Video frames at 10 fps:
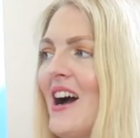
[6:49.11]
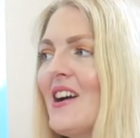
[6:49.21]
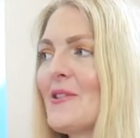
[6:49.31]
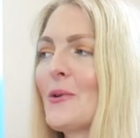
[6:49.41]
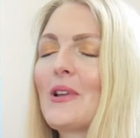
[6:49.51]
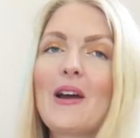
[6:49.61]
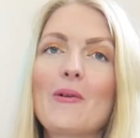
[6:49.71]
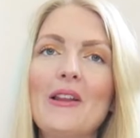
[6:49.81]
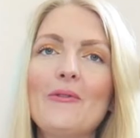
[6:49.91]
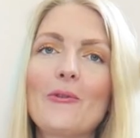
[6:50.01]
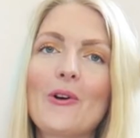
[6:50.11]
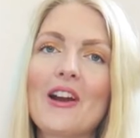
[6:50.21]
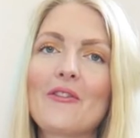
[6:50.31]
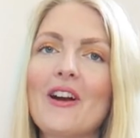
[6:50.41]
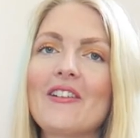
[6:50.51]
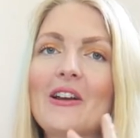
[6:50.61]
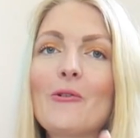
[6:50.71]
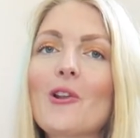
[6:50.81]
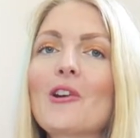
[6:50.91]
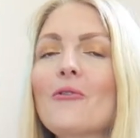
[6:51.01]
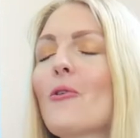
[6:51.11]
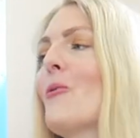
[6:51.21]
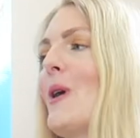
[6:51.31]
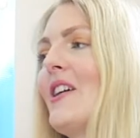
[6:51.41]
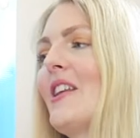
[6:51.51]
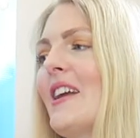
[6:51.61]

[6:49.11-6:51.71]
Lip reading: I thought I went for a very colorful one.